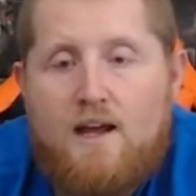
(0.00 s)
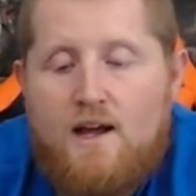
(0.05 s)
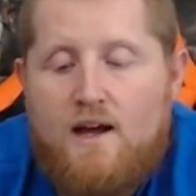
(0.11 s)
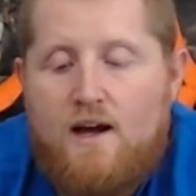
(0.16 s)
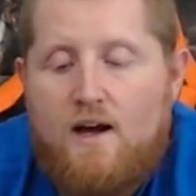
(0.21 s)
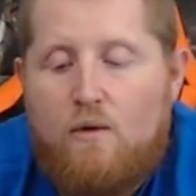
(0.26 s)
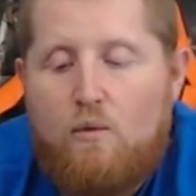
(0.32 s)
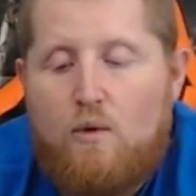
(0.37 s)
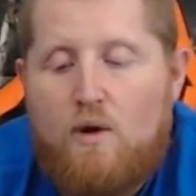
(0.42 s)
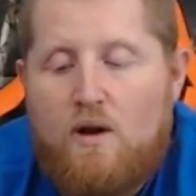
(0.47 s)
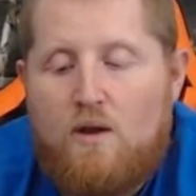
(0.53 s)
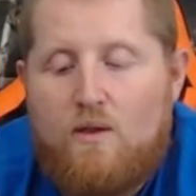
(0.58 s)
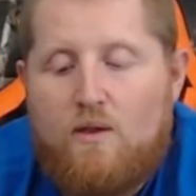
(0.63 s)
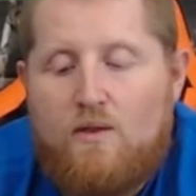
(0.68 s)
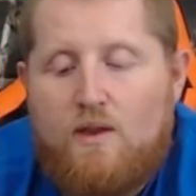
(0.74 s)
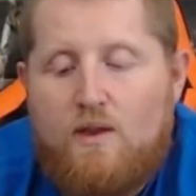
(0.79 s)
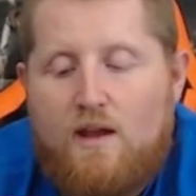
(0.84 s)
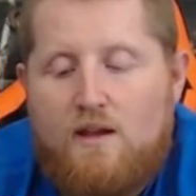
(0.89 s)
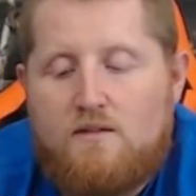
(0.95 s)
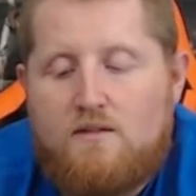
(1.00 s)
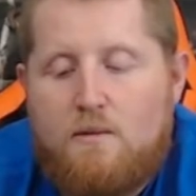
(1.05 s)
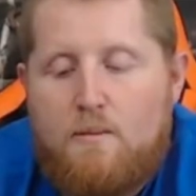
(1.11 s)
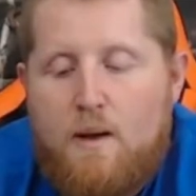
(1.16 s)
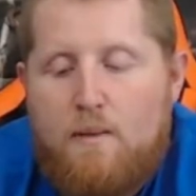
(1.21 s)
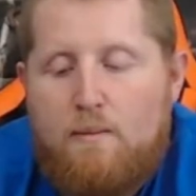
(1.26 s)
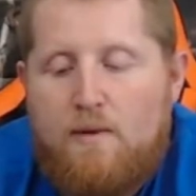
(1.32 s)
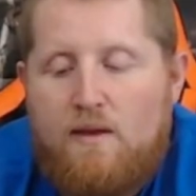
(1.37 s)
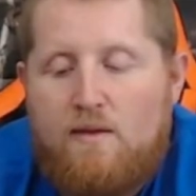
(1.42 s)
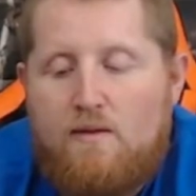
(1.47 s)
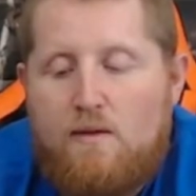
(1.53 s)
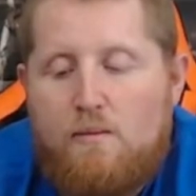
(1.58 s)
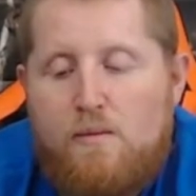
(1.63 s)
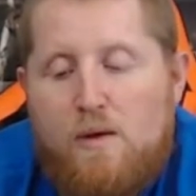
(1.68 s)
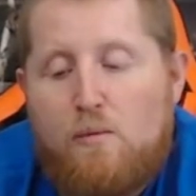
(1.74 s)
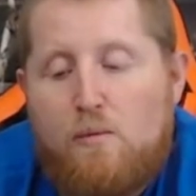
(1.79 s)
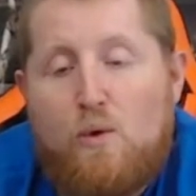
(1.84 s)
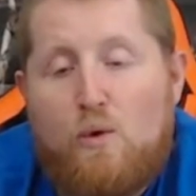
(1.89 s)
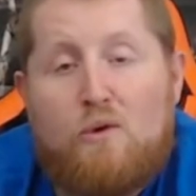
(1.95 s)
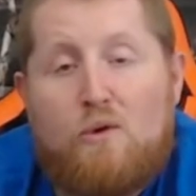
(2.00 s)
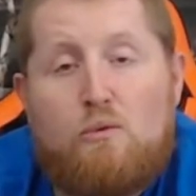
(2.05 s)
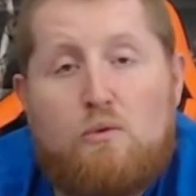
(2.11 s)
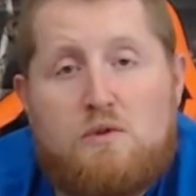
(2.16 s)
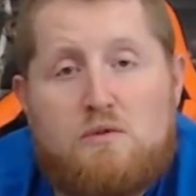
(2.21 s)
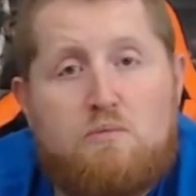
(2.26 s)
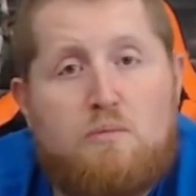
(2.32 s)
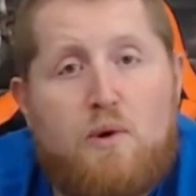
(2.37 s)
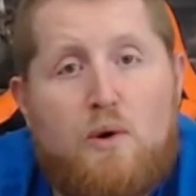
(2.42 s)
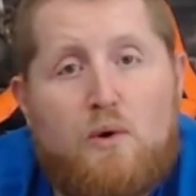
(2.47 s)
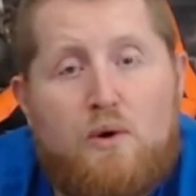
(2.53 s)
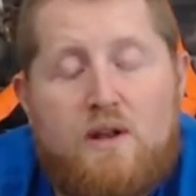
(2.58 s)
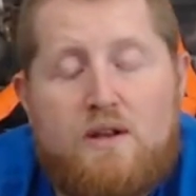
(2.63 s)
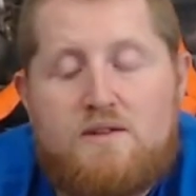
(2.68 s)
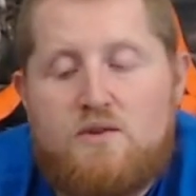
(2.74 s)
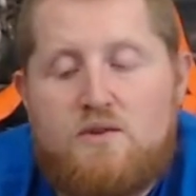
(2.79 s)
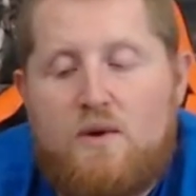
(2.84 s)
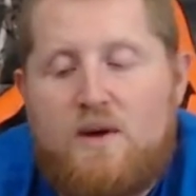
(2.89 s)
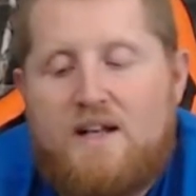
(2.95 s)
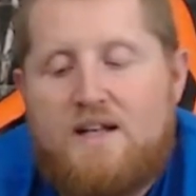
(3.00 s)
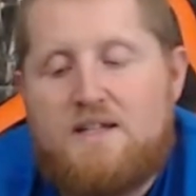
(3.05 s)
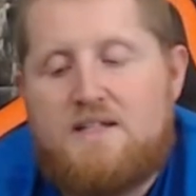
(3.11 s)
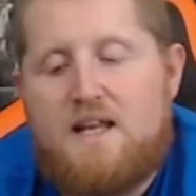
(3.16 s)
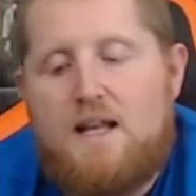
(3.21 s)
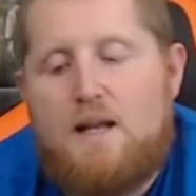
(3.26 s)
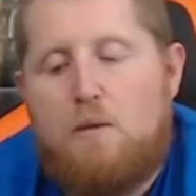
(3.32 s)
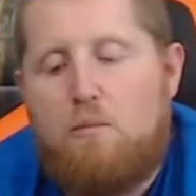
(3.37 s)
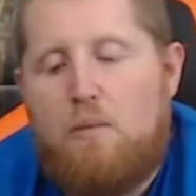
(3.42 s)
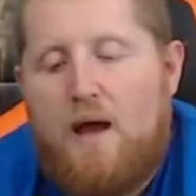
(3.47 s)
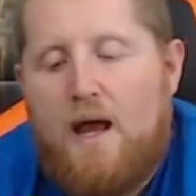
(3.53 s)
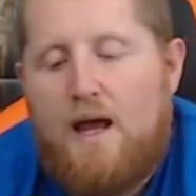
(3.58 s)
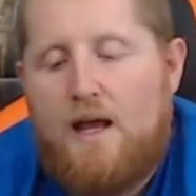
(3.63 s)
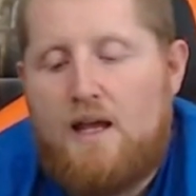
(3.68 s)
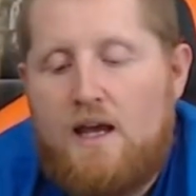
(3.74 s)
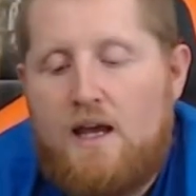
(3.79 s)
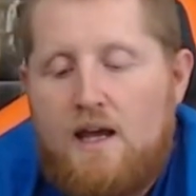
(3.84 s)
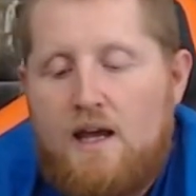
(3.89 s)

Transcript: One of the things on my PCB board was broken, so I had to send it back.